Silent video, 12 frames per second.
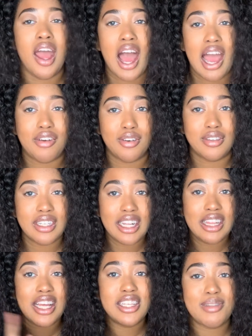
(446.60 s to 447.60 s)
I've heard really
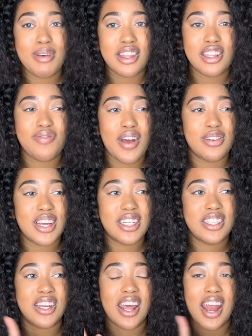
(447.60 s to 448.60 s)
good things about this
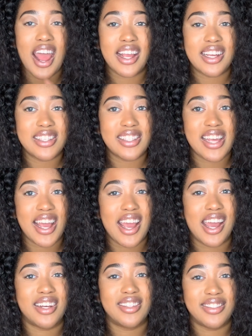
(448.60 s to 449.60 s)
foundation and I can
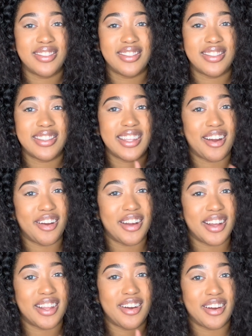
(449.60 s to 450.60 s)
say they're
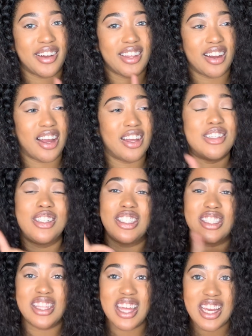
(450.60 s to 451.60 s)
good. She's
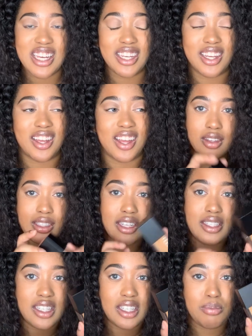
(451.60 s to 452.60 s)
thick. Do you
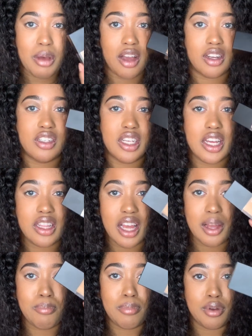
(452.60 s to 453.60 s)
see this packaging?
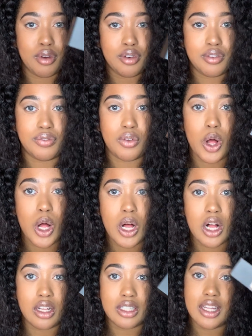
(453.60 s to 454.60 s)
Like,
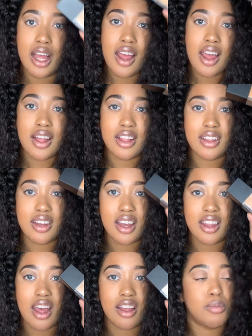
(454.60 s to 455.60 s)
beautiful. Look
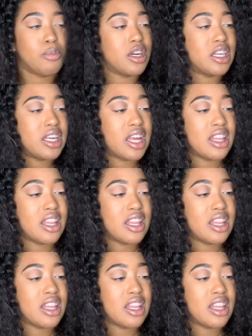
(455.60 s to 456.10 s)
at that, it's pretty.